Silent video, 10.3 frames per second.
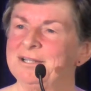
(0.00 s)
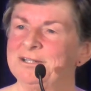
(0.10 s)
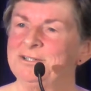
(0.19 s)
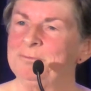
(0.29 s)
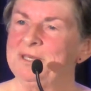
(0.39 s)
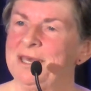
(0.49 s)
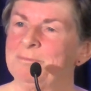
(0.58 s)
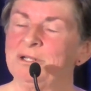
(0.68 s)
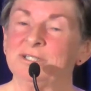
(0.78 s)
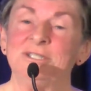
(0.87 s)
to be
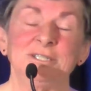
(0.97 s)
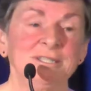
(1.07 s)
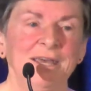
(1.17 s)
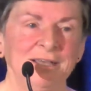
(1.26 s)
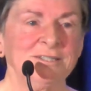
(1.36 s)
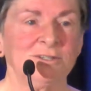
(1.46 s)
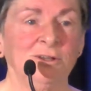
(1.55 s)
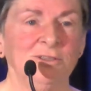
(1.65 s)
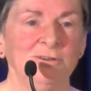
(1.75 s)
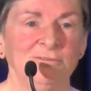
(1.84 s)
able to text
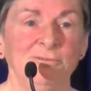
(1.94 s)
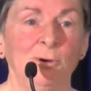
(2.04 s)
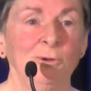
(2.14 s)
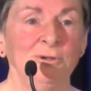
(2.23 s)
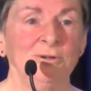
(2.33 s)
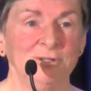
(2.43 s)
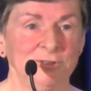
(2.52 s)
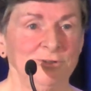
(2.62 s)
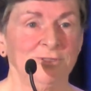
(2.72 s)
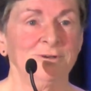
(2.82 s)
on their phone or
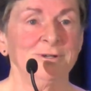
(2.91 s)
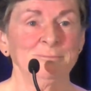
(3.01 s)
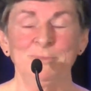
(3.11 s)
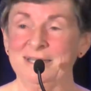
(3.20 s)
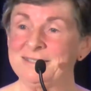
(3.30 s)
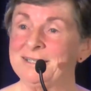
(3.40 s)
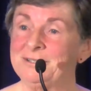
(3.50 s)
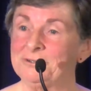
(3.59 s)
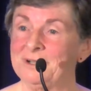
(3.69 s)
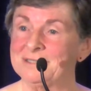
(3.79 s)
do their M-Pesa
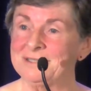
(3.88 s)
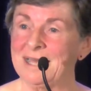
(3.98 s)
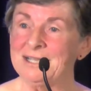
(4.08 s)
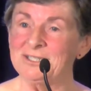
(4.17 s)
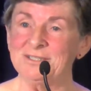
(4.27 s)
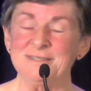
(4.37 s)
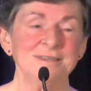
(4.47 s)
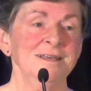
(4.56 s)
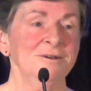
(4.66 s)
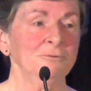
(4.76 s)
transactions,
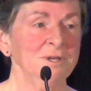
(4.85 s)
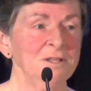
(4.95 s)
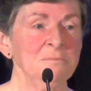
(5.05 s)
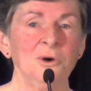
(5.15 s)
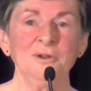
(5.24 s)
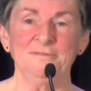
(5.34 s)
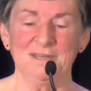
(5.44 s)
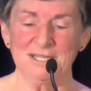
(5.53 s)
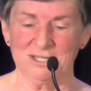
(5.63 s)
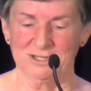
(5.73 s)
real
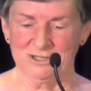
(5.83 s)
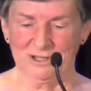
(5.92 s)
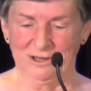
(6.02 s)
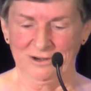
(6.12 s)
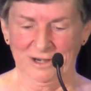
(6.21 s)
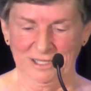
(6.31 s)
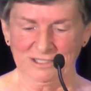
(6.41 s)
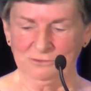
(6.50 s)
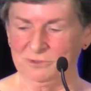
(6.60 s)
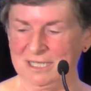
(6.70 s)
motivation to learning
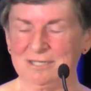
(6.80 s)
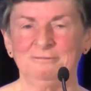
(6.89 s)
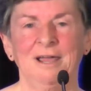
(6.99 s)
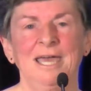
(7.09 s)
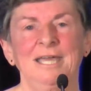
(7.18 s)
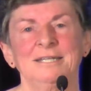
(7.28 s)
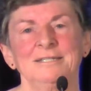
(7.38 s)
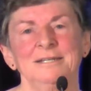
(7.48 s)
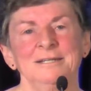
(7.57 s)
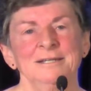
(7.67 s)
to read and write.
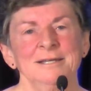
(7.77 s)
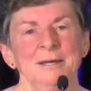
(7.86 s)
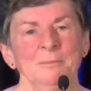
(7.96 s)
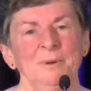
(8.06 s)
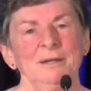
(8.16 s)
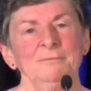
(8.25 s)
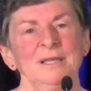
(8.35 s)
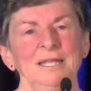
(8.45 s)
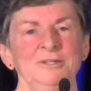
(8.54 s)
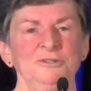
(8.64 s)
But I
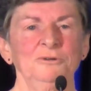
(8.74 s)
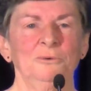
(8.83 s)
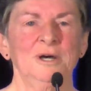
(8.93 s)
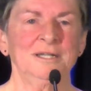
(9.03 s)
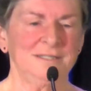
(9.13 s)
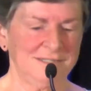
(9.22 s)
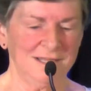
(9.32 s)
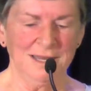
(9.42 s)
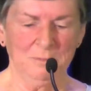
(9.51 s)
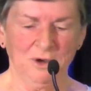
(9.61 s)
really do want to
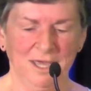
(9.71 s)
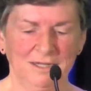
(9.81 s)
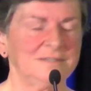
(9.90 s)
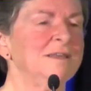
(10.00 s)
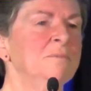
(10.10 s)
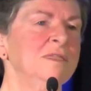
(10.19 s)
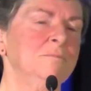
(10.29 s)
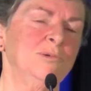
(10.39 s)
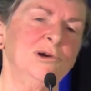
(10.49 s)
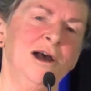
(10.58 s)
celebrate some of the
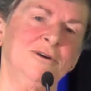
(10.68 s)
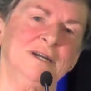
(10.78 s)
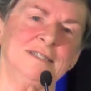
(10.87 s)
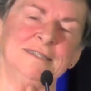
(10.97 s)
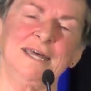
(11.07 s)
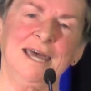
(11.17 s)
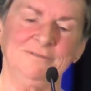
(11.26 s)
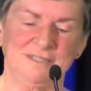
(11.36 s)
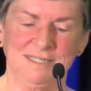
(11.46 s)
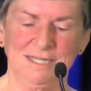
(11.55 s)
progress that
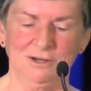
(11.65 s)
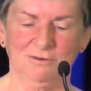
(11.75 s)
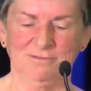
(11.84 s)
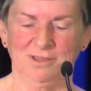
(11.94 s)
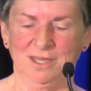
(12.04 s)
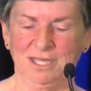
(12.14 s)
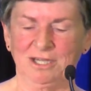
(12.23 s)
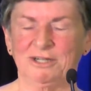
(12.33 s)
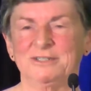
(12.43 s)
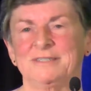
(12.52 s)
I've seen over the
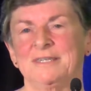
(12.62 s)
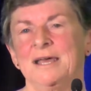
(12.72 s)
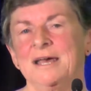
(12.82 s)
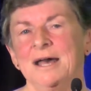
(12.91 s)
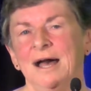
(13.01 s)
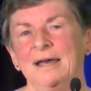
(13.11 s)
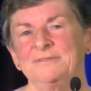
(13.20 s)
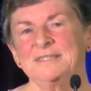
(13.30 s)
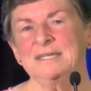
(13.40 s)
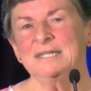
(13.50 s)
years.
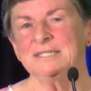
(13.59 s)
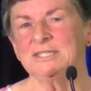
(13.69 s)
I've seen us